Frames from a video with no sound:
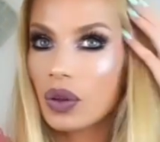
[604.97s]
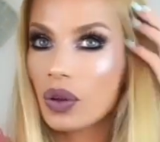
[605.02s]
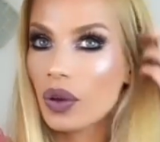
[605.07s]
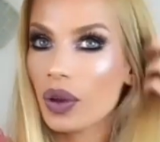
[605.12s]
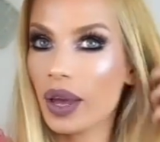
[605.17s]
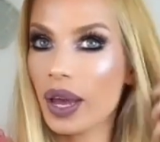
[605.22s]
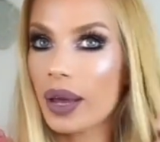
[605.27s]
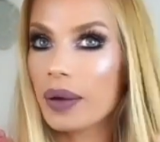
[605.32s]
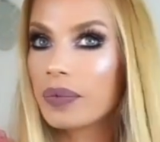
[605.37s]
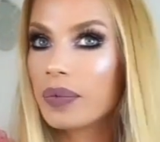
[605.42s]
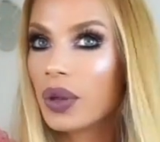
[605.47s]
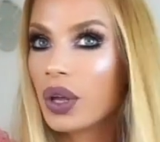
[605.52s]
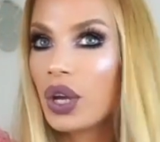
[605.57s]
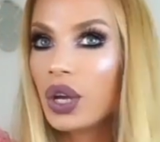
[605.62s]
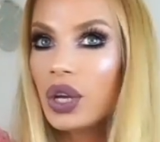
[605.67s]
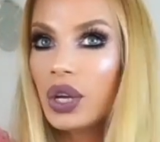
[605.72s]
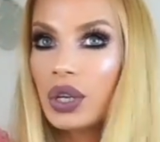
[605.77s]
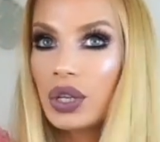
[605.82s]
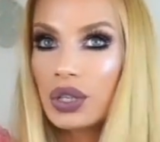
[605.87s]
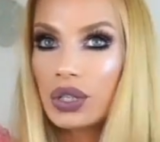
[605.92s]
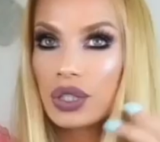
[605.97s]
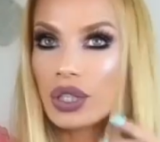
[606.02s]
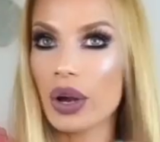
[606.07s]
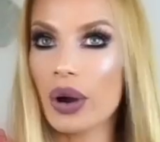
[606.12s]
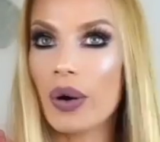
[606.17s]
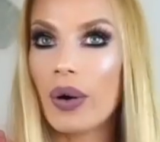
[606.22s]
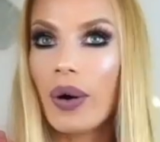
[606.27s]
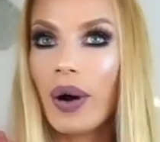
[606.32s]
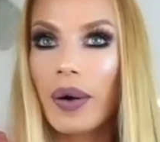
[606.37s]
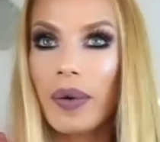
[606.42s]
Okay,
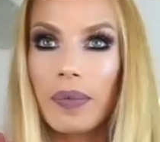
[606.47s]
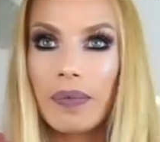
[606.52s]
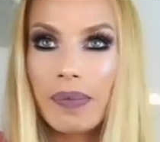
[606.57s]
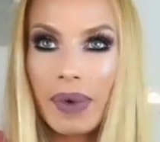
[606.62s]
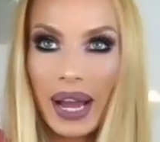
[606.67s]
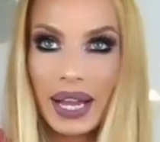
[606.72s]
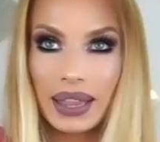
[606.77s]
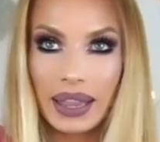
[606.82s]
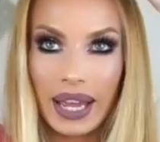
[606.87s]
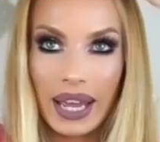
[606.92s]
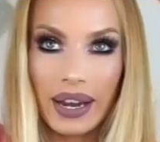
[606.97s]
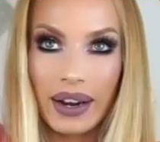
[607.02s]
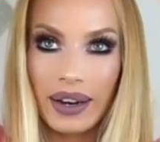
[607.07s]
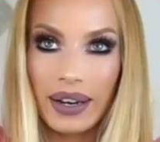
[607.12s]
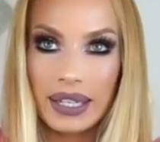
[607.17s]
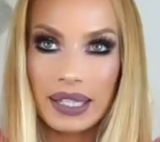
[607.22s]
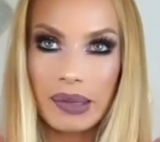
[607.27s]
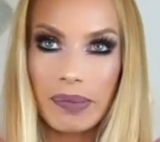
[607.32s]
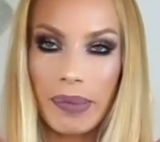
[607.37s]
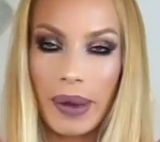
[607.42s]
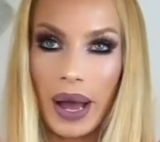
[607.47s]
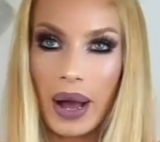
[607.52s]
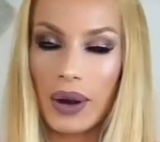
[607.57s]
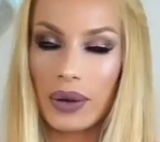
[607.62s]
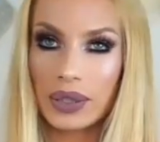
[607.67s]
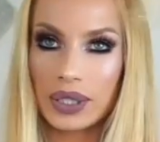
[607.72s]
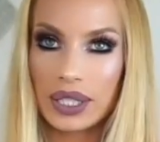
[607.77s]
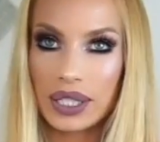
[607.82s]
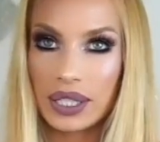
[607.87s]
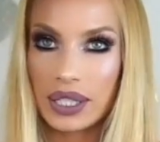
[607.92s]
so my layer is
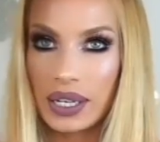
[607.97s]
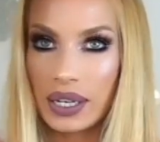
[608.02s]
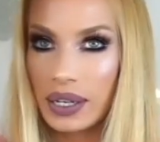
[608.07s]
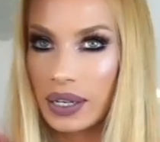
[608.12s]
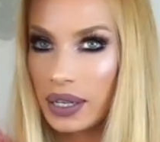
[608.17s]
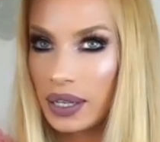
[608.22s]
about